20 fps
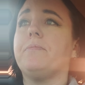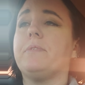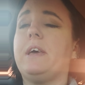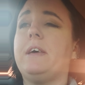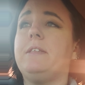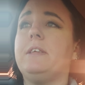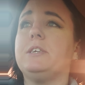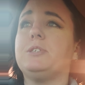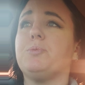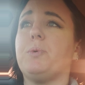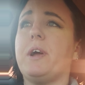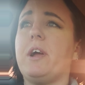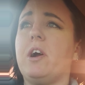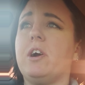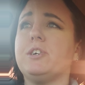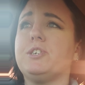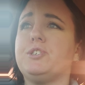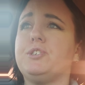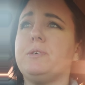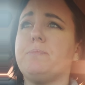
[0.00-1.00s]
And that's why
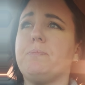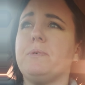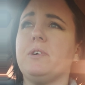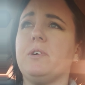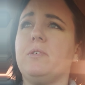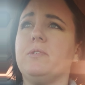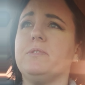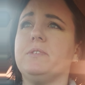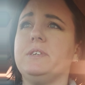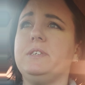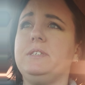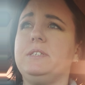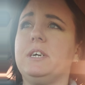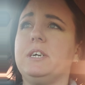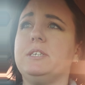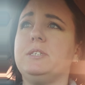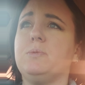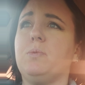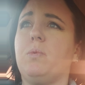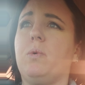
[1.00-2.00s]
our stripper only
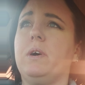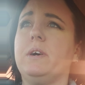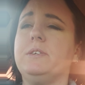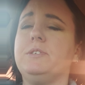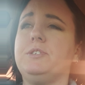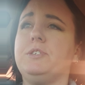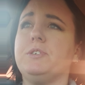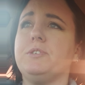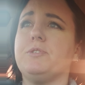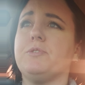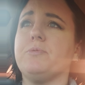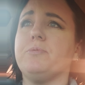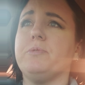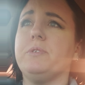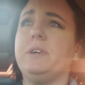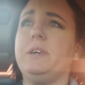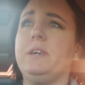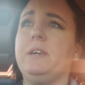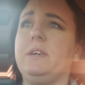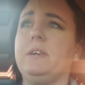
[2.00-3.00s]
does 1 to
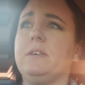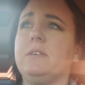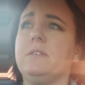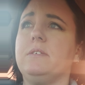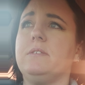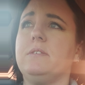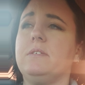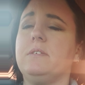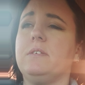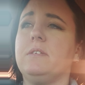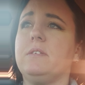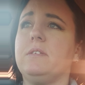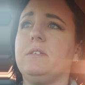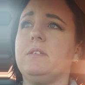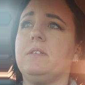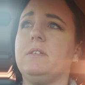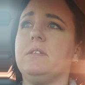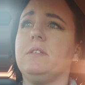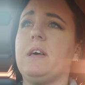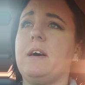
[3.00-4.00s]
3
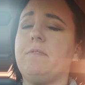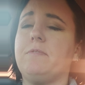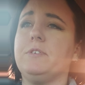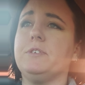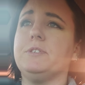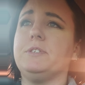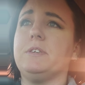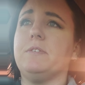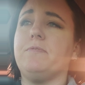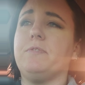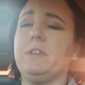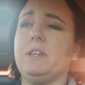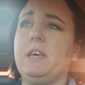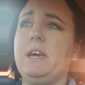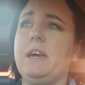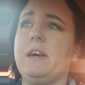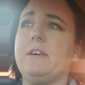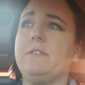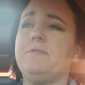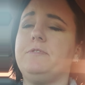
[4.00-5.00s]
levels of
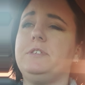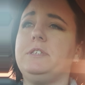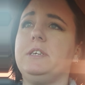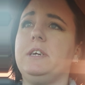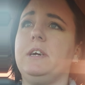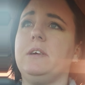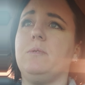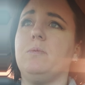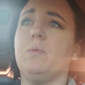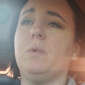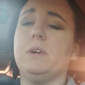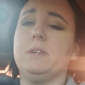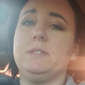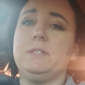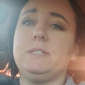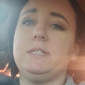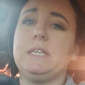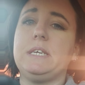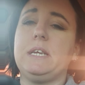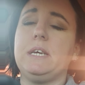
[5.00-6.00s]
lift in one
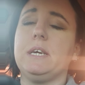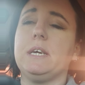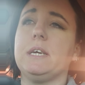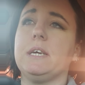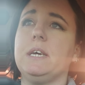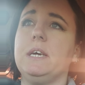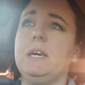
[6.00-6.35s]
sitting.